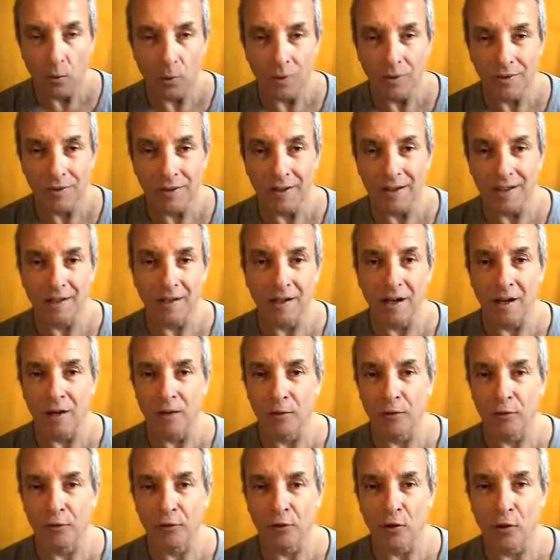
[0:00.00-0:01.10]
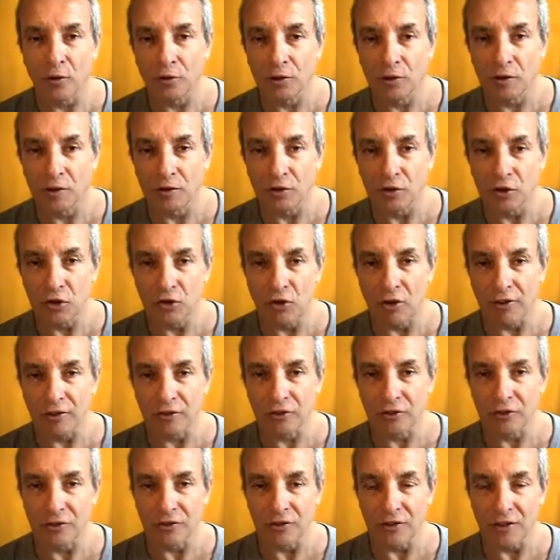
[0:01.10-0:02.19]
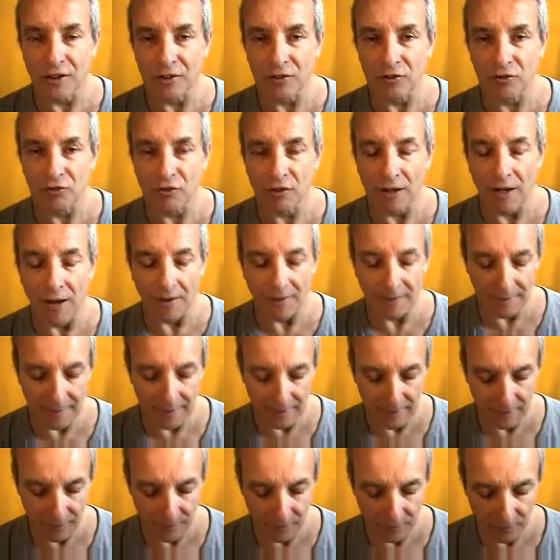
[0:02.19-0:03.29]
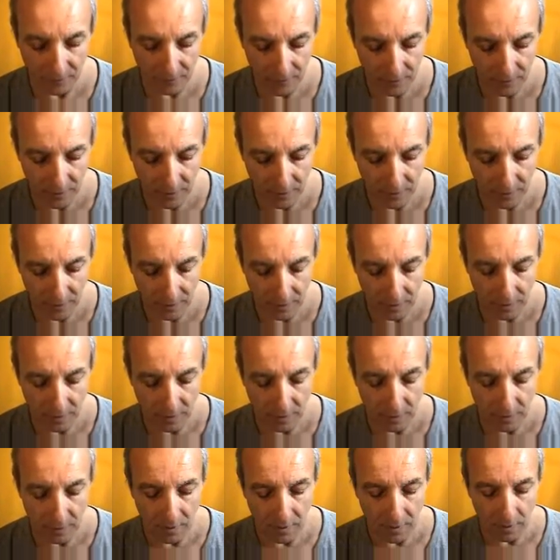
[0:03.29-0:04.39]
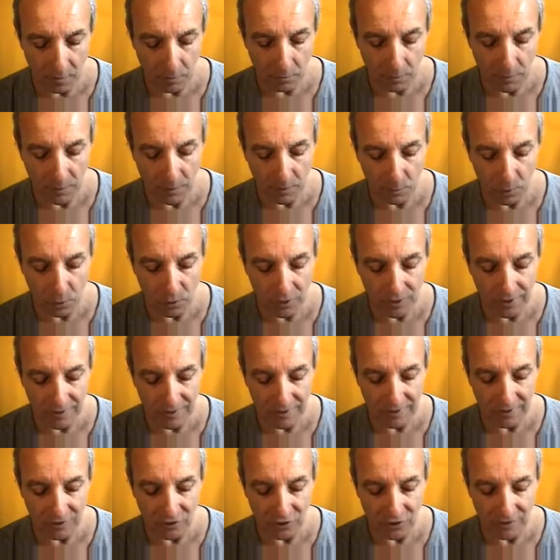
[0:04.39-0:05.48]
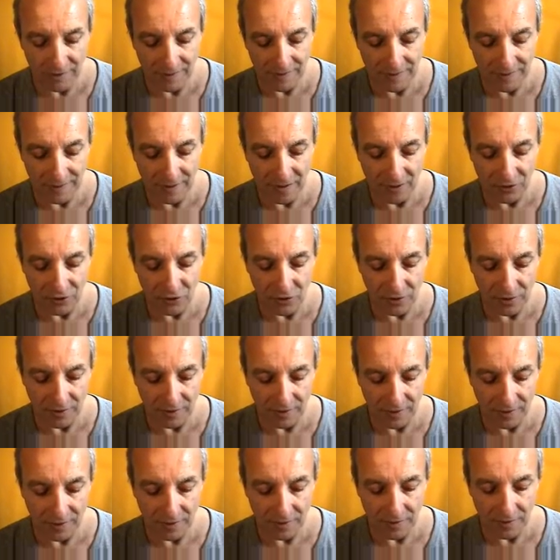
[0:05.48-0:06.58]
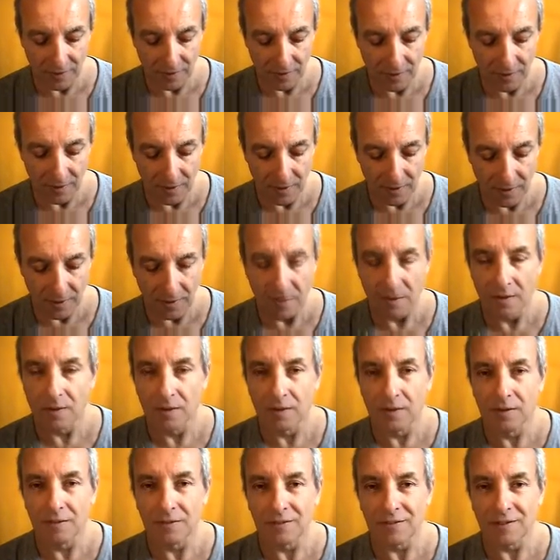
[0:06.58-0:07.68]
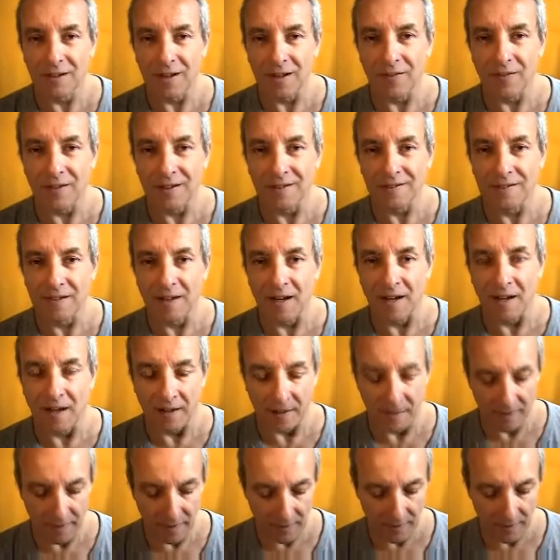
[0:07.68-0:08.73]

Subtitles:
We take our thought constructions as reality. But the Buddha teaches suchness, tathata.